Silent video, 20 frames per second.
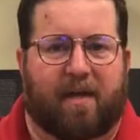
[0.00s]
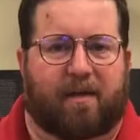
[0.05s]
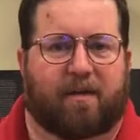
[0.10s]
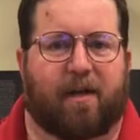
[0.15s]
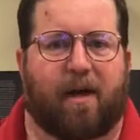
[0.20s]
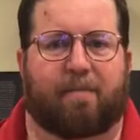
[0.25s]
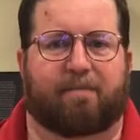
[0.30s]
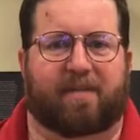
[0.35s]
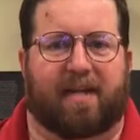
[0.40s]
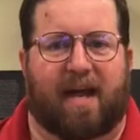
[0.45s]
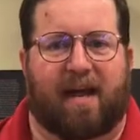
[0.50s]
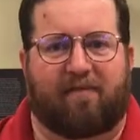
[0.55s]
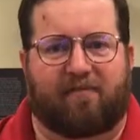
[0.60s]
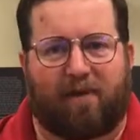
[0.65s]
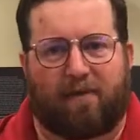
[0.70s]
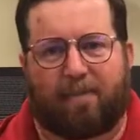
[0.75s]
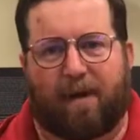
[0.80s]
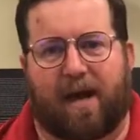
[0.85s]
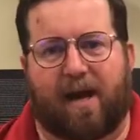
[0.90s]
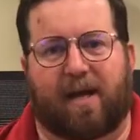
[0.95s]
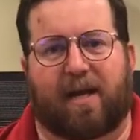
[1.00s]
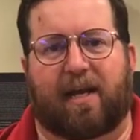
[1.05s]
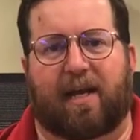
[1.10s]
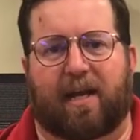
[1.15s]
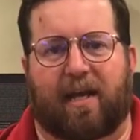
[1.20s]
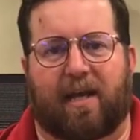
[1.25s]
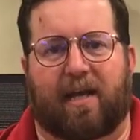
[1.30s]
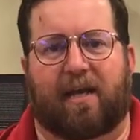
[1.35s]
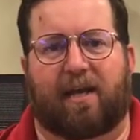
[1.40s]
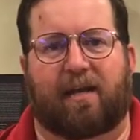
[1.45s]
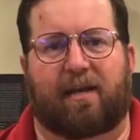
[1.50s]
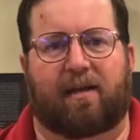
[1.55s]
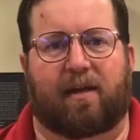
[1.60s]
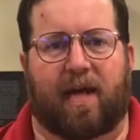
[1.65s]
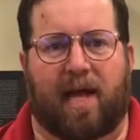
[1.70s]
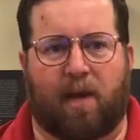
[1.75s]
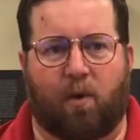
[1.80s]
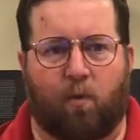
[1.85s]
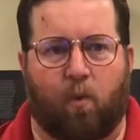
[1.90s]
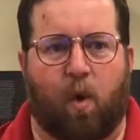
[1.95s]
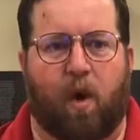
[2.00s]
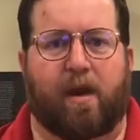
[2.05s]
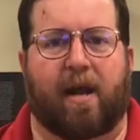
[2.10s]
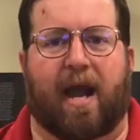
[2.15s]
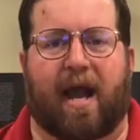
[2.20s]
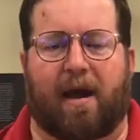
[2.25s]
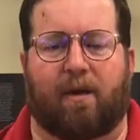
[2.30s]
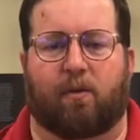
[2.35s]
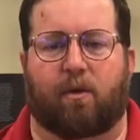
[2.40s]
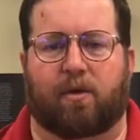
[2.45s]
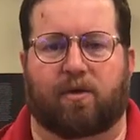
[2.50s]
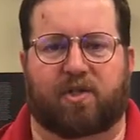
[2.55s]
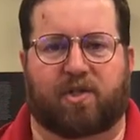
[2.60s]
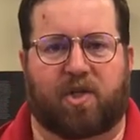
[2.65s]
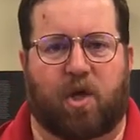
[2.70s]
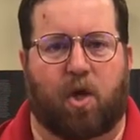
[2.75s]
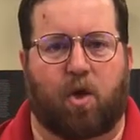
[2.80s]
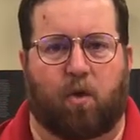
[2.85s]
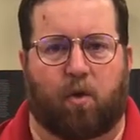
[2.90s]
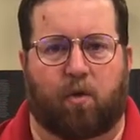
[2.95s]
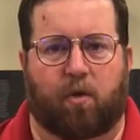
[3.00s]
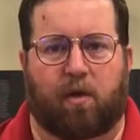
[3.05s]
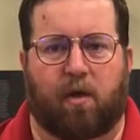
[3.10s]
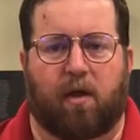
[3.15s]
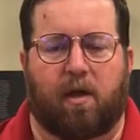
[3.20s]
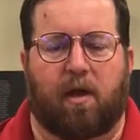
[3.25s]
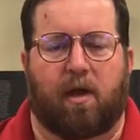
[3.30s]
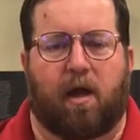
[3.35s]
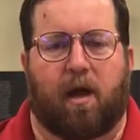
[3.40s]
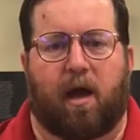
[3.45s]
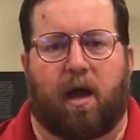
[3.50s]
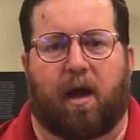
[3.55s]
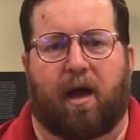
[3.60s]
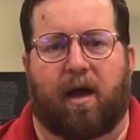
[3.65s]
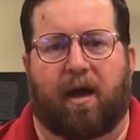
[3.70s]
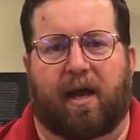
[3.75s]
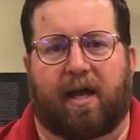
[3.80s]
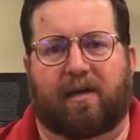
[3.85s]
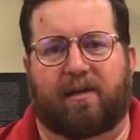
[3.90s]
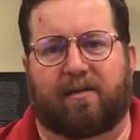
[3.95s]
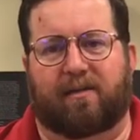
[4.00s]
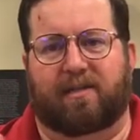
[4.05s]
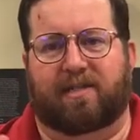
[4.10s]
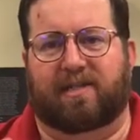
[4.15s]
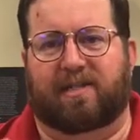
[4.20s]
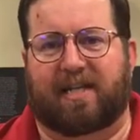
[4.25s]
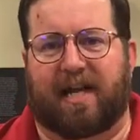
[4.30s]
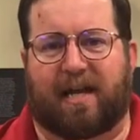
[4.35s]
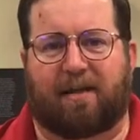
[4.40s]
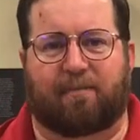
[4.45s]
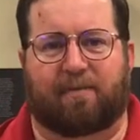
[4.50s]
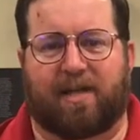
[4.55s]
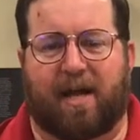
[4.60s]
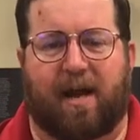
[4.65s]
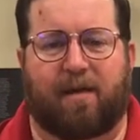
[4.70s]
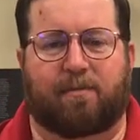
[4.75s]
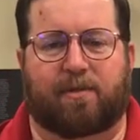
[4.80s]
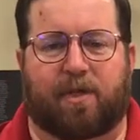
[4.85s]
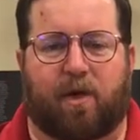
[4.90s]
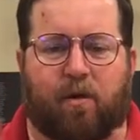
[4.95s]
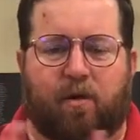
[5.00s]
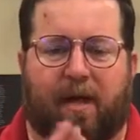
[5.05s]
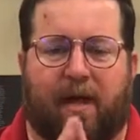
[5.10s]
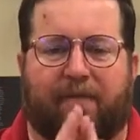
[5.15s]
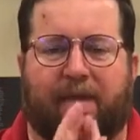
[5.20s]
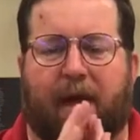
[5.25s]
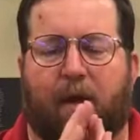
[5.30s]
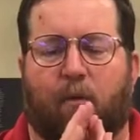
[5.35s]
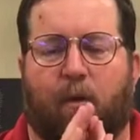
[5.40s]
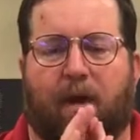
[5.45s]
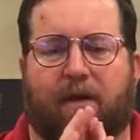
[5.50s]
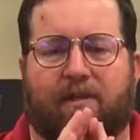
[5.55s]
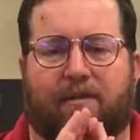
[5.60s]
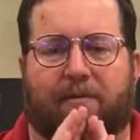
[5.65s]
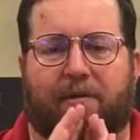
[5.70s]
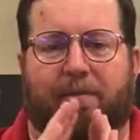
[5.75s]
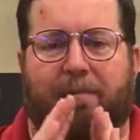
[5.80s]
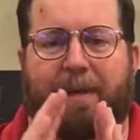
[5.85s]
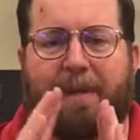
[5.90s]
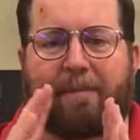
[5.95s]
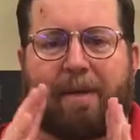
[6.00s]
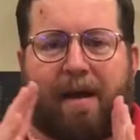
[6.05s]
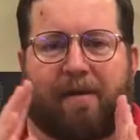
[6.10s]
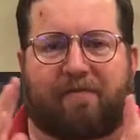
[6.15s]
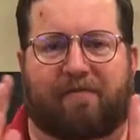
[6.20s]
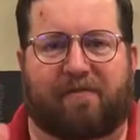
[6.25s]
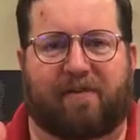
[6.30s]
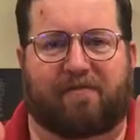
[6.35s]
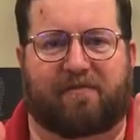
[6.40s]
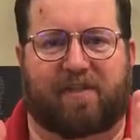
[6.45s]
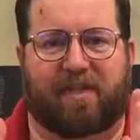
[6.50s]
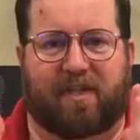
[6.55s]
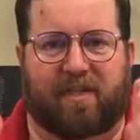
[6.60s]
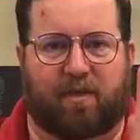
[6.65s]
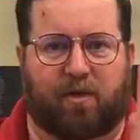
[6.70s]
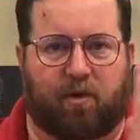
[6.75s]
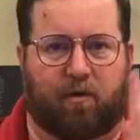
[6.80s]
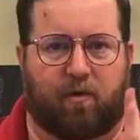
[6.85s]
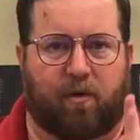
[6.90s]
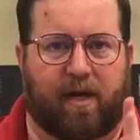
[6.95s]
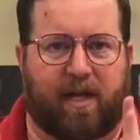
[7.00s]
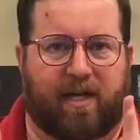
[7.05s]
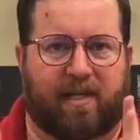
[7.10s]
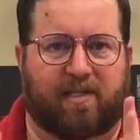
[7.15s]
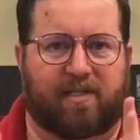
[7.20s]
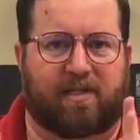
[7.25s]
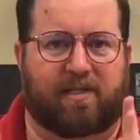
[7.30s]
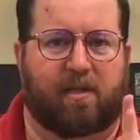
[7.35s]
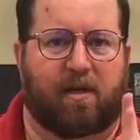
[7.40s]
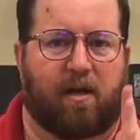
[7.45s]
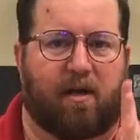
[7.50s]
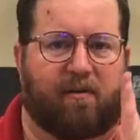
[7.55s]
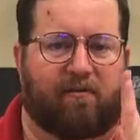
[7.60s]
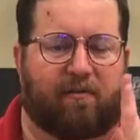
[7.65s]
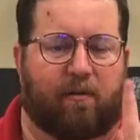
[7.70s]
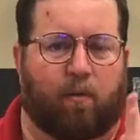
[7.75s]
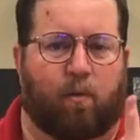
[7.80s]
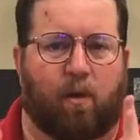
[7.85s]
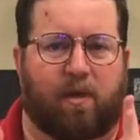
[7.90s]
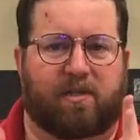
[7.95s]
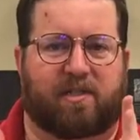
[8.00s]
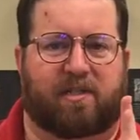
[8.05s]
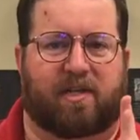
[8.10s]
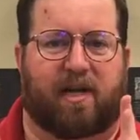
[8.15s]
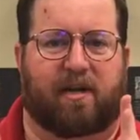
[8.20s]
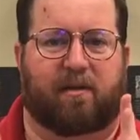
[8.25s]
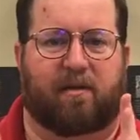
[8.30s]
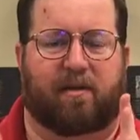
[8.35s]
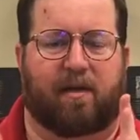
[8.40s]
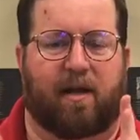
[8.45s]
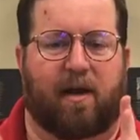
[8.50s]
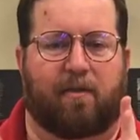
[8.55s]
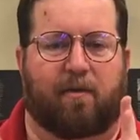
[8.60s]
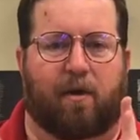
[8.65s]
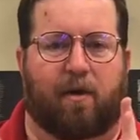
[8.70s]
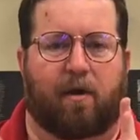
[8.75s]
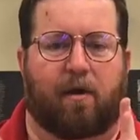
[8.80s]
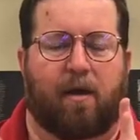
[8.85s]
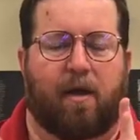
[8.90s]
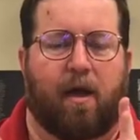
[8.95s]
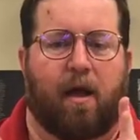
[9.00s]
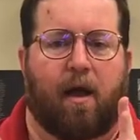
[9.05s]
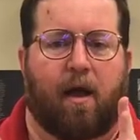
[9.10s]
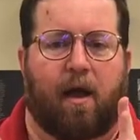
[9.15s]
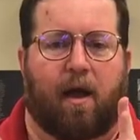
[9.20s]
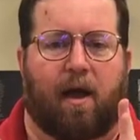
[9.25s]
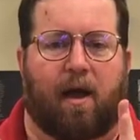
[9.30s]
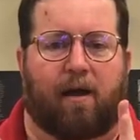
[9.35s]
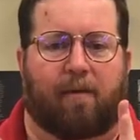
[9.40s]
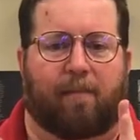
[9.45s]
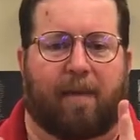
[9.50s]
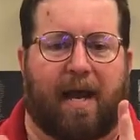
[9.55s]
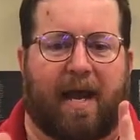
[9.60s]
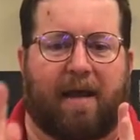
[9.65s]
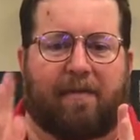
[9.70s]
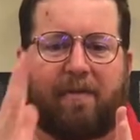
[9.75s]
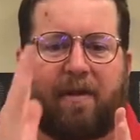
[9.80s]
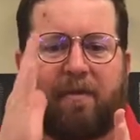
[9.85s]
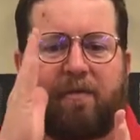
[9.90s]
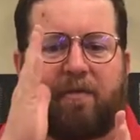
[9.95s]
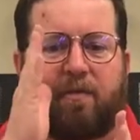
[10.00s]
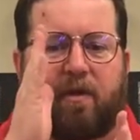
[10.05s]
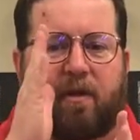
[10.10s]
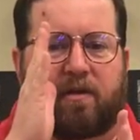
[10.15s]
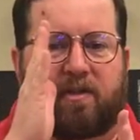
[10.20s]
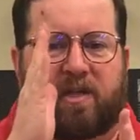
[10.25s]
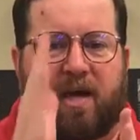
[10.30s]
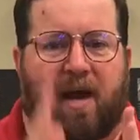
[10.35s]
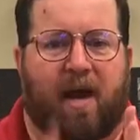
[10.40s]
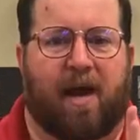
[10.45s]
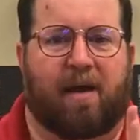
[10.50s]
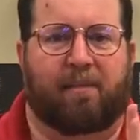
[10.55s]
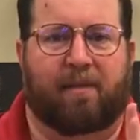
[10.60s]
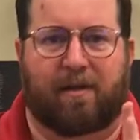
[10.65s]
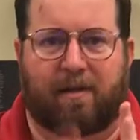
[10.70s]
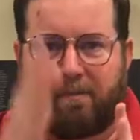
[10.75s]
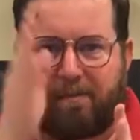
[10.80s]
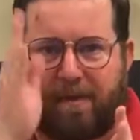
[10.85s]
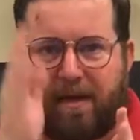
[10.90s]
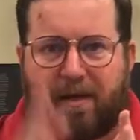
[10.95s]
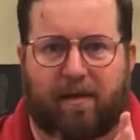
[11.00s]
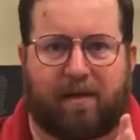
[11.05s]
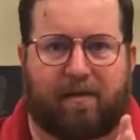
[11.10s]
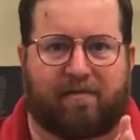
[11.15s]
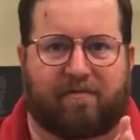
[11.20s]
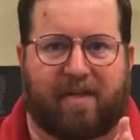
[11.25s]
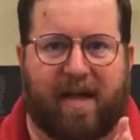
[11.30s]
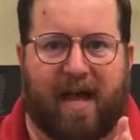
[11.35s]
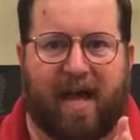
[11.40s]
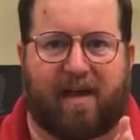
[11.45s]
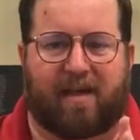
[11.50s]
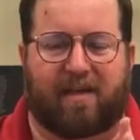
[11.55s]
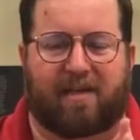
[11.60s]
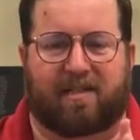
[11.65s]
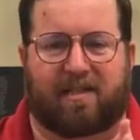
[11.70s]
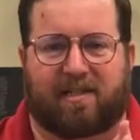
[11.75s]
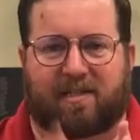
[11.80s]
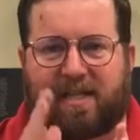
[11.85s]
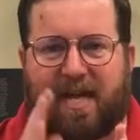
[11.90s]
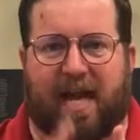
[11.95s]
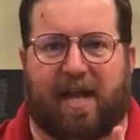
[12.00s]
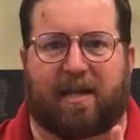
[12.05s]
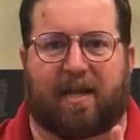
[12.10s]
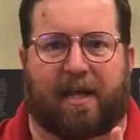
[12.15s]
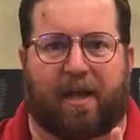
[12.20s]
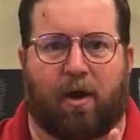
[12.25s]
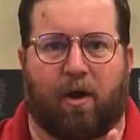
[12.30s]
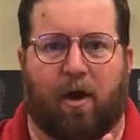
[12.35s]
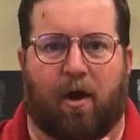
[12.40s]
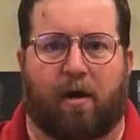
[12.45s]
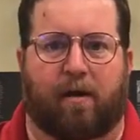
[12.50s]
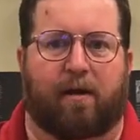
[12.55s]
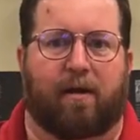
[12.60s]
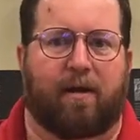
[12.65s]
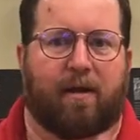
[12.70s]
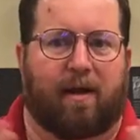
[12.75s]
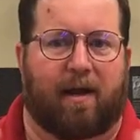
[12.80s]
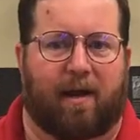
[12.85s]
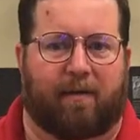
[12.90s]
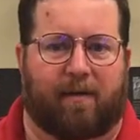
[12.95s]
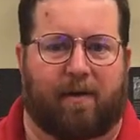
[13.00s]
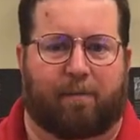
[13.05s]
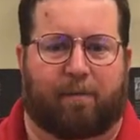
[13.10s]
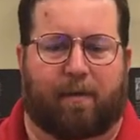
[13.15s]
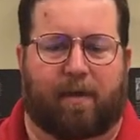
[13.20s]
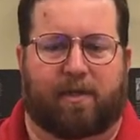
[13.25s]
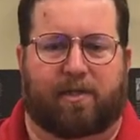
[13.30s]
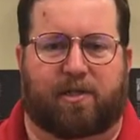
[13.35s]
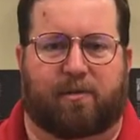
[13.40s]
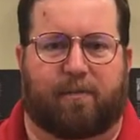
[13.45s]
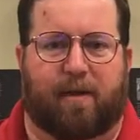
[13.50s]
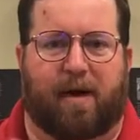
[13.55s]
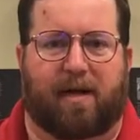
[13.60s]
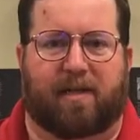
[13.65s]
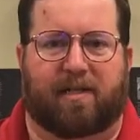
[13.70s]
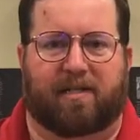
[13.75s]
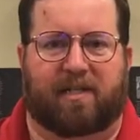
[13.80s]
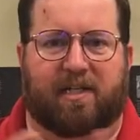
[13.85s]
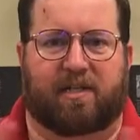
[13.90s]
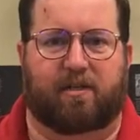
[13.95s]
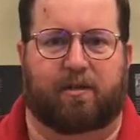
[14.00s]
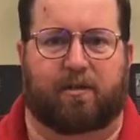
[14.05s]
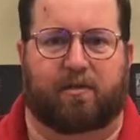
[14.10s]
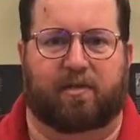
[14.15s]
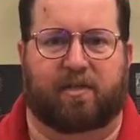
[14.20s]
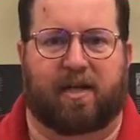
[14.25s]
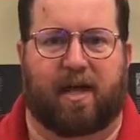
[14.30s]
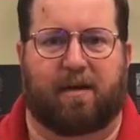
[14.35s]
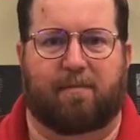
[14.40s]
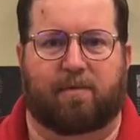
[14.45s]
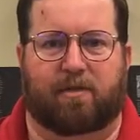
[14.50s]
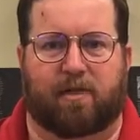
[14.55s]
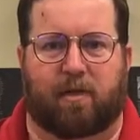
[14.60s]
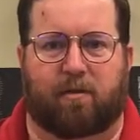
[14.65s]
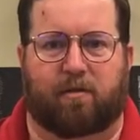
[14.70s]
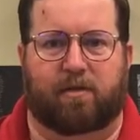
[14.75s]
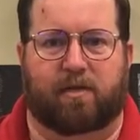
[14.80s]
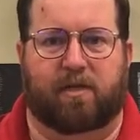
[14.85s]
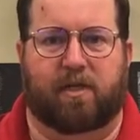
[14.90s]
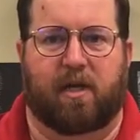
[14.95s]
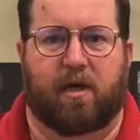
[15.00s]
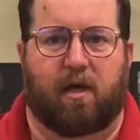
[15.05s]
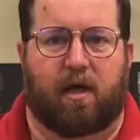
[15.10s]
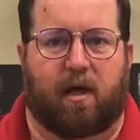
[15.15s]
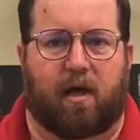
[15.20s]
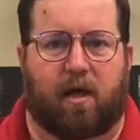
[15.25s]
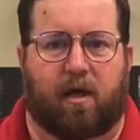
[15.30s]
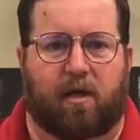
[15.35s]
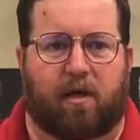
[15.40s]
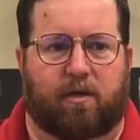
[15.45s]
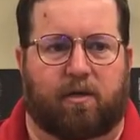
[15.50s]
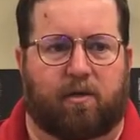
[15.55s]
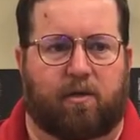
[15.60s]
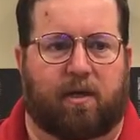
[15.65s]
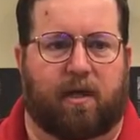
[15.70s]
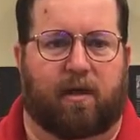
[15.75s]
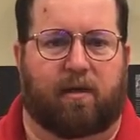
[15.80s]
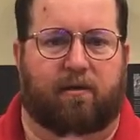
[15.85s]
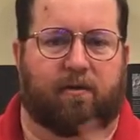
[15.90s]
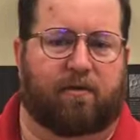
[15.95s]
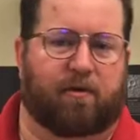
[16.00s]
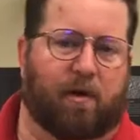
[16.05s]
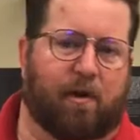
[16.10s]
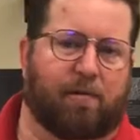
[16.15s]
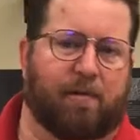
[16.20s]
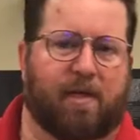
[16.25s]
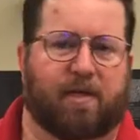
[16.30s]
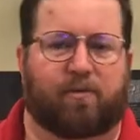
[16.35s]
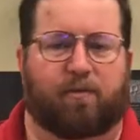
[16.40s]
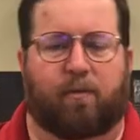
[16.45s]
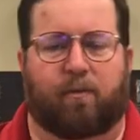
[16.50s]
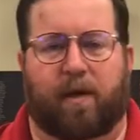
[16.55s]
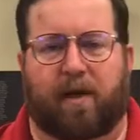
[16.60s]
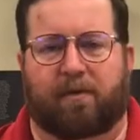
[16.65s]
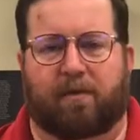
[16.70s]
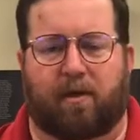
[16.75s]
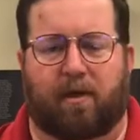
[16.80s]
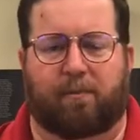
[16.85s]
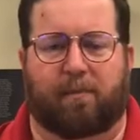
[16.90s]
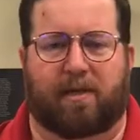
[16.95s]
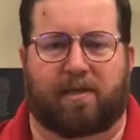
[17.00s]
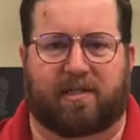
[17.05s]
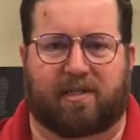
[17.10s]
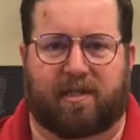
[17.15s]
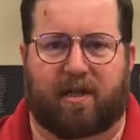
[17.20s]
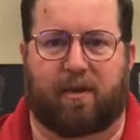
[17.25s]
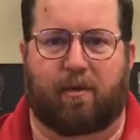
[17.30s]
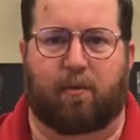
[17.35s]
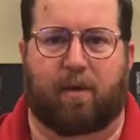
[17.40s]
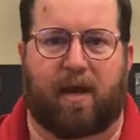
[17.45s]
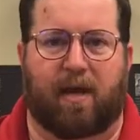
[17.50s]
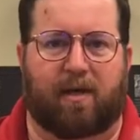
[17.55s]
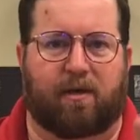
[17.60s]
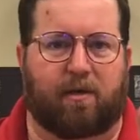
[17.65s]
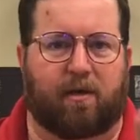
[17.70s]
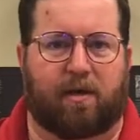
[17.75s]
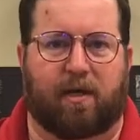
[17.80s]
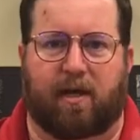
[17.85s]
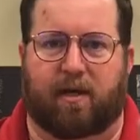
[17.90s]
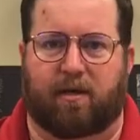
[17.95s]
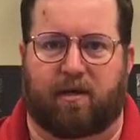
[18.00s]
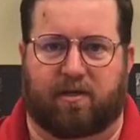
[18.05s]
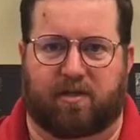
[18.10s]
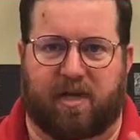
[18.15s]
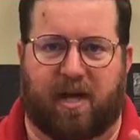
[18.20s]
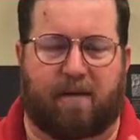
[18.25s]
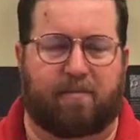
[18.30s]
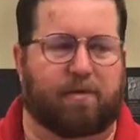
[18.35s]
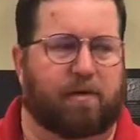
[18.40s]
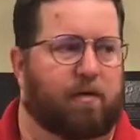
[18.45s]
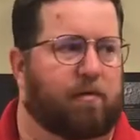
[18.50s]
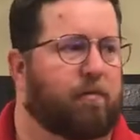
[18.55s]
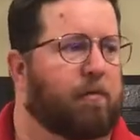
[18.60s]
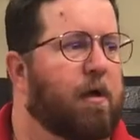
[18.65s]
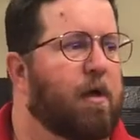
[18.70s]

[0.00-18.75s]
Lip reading: lumped everybody in a 1 hour zone into the same time zone, and that winds up to be about 15 degrees from one side to the other. And then the time in the middle of that is exactly on, and then plus or minus each of those time zones, you get 30 minutes one way, 30 minutes the other way, and you get your time zone.